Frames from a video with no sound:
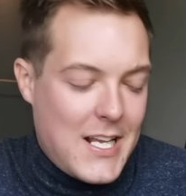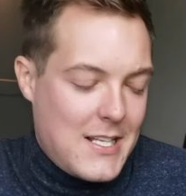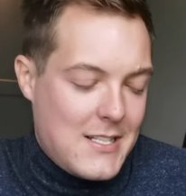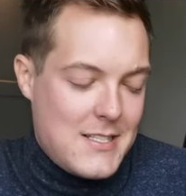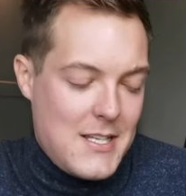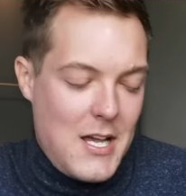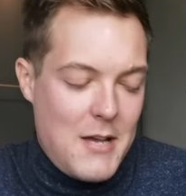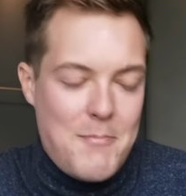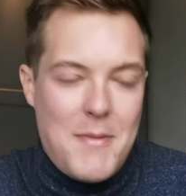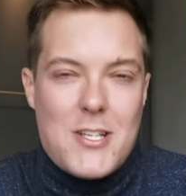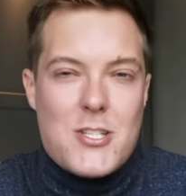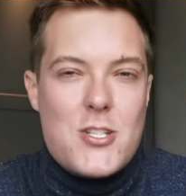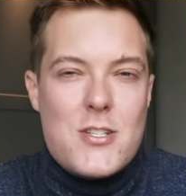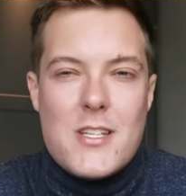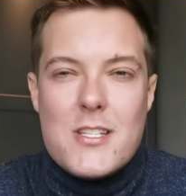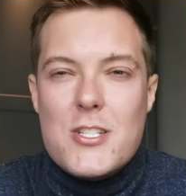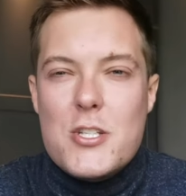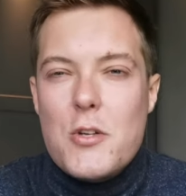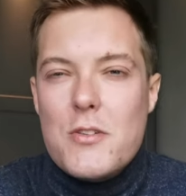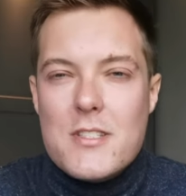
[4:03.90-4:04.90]
And I can
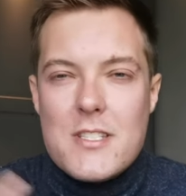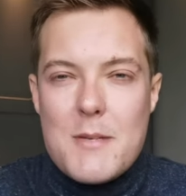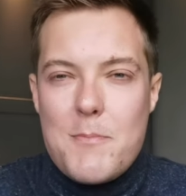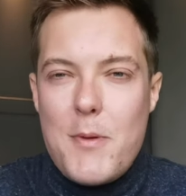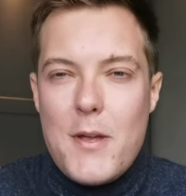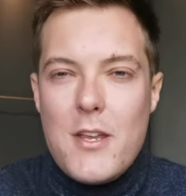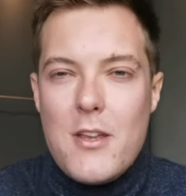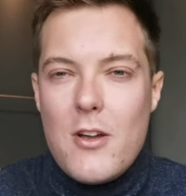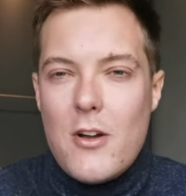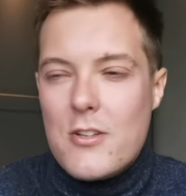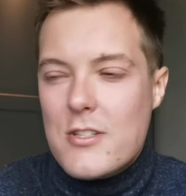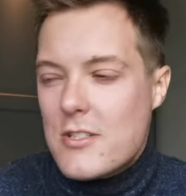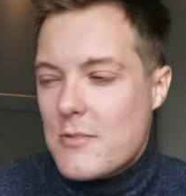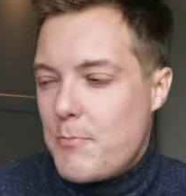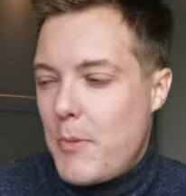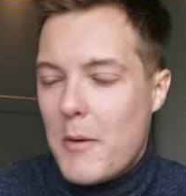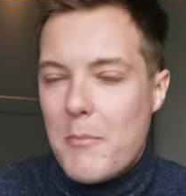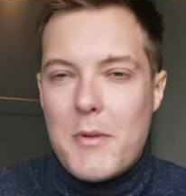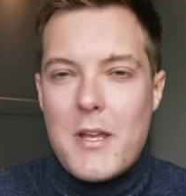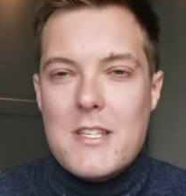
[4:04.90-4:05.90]
imagine this, you're sipping your
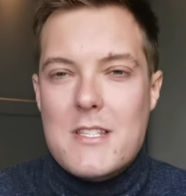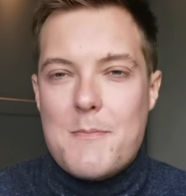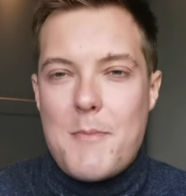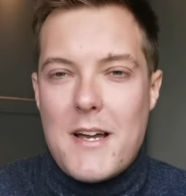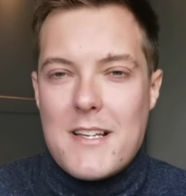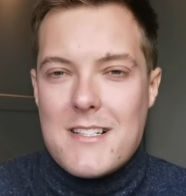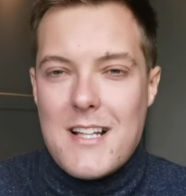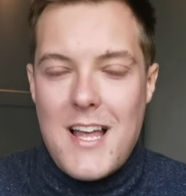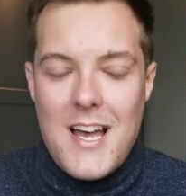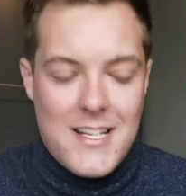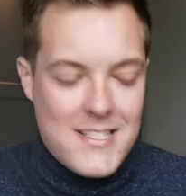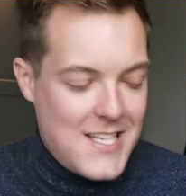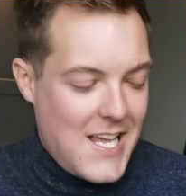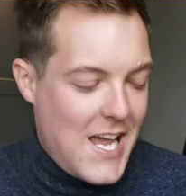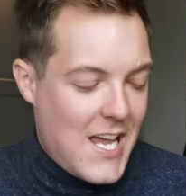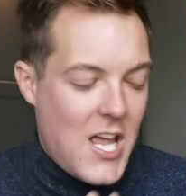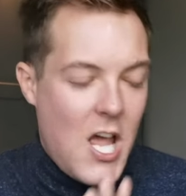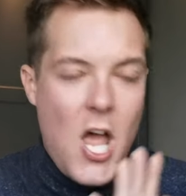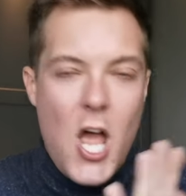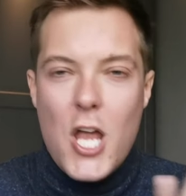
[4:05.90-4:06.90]
pumpkin spice
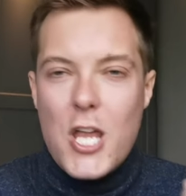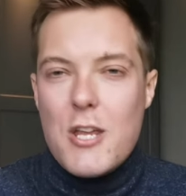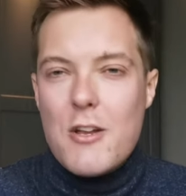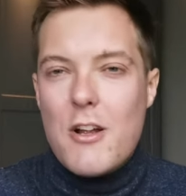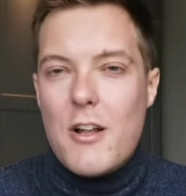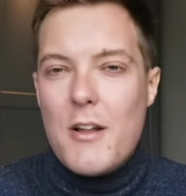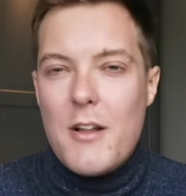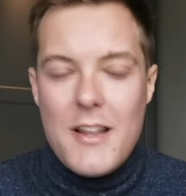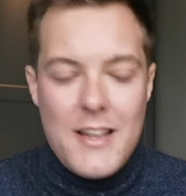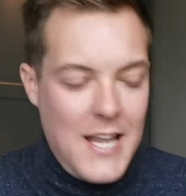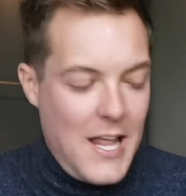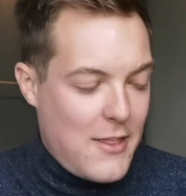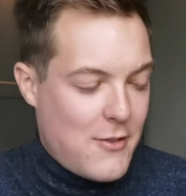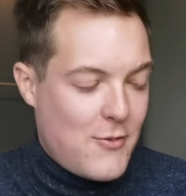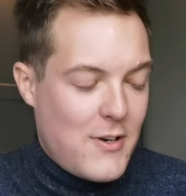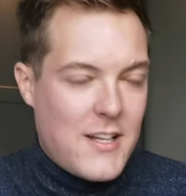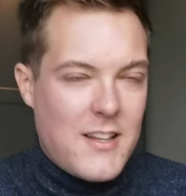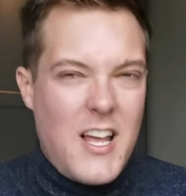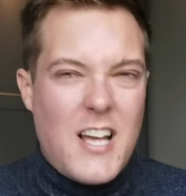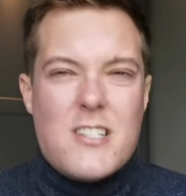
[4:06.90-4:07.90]
latte, you're
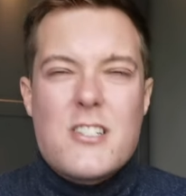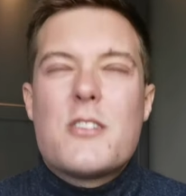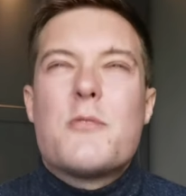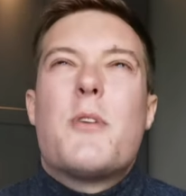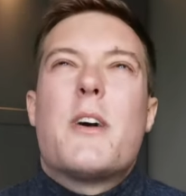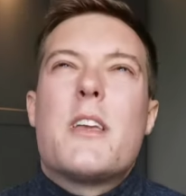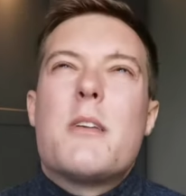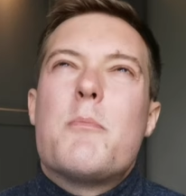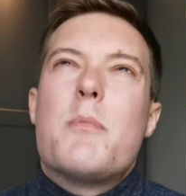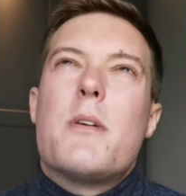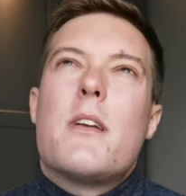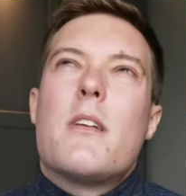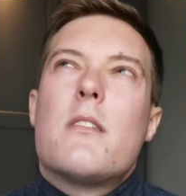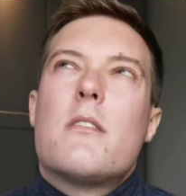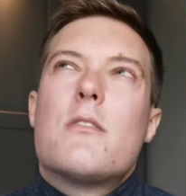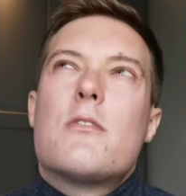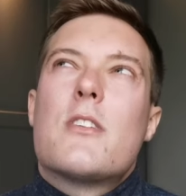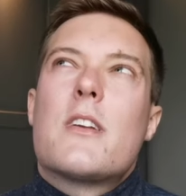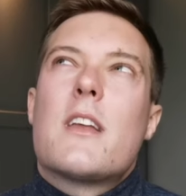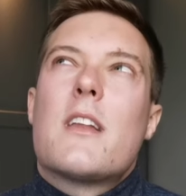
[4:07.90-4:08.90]
lathering, I don't know why you'd
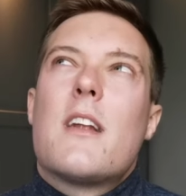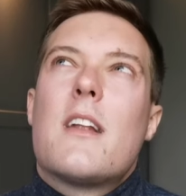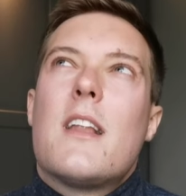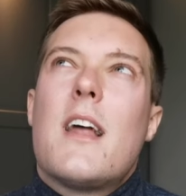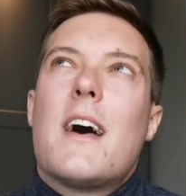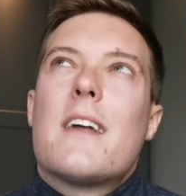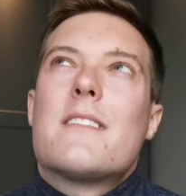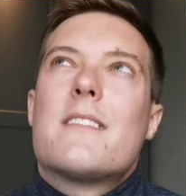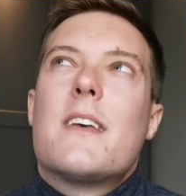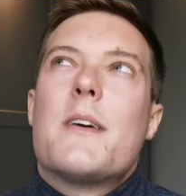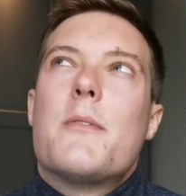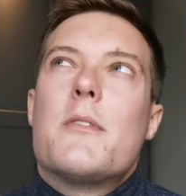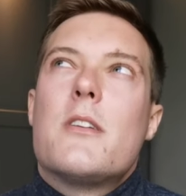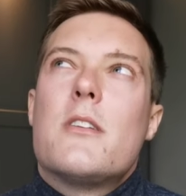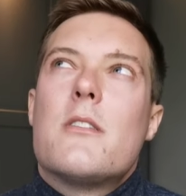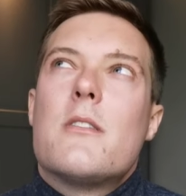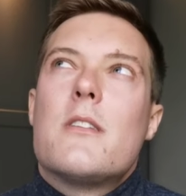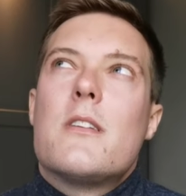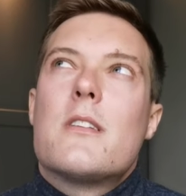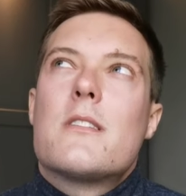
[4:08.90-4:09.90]
be drinking a latte when
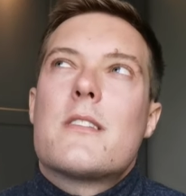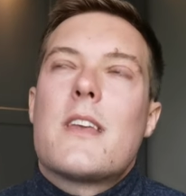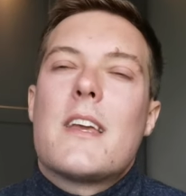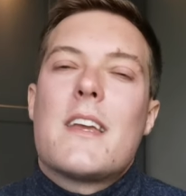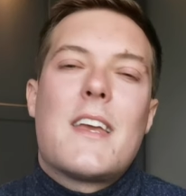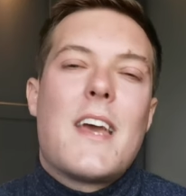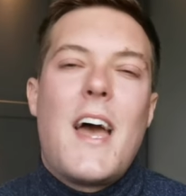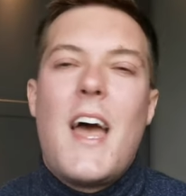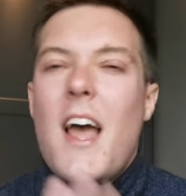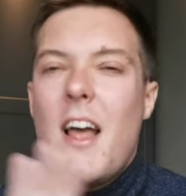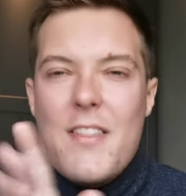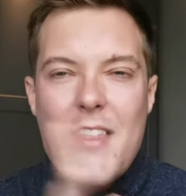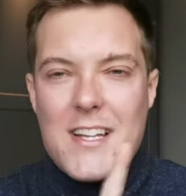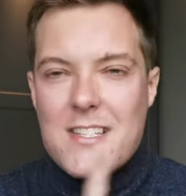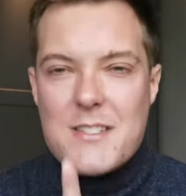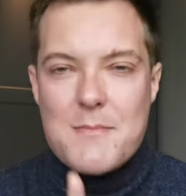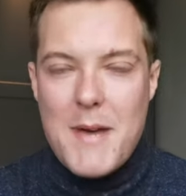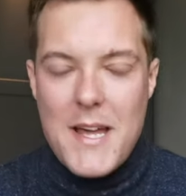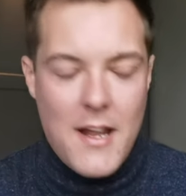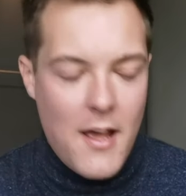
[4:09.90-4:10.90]
you're doing your skincare, that
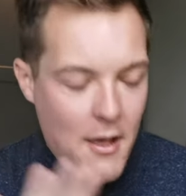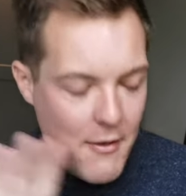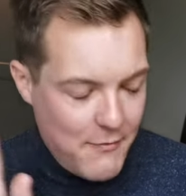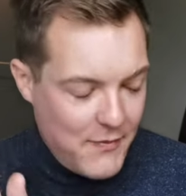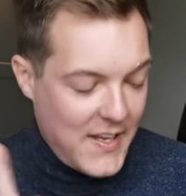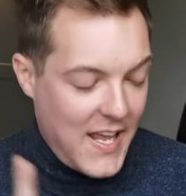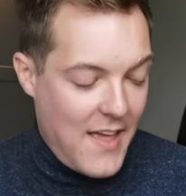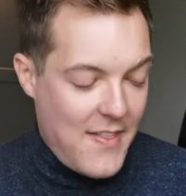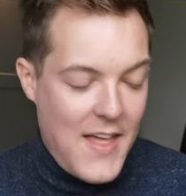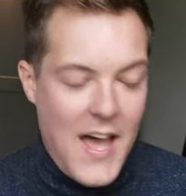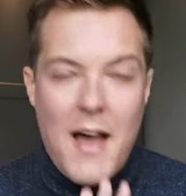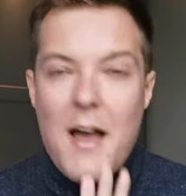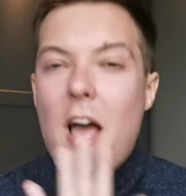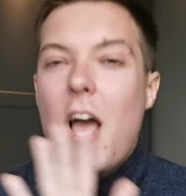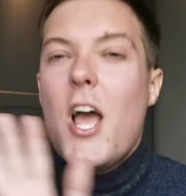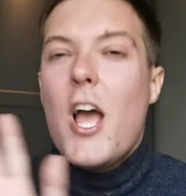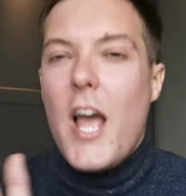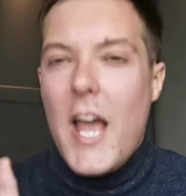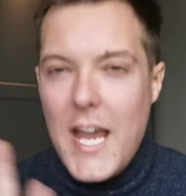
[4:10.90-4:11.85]
doesn't matter, forget that.